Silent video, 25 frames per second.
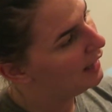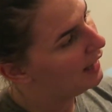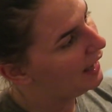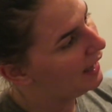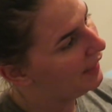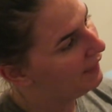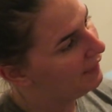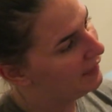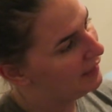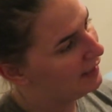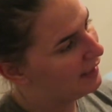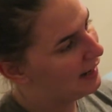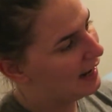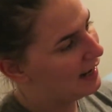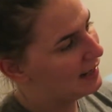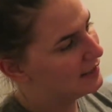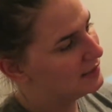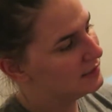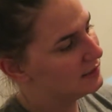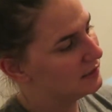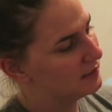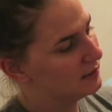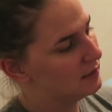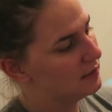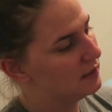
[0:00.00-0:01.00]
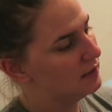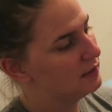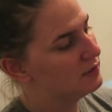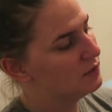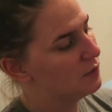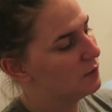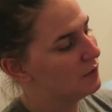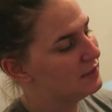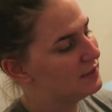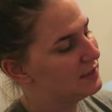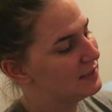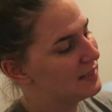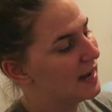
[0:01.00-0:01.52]
And then it has like,
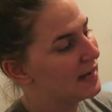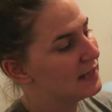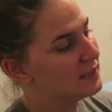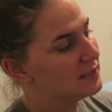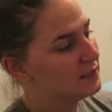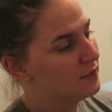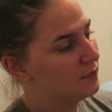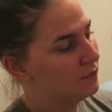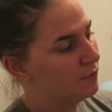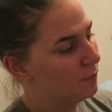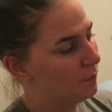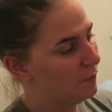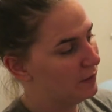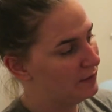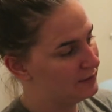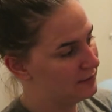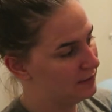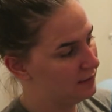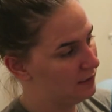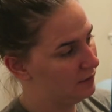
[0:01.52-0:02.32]
so it stacks different ways.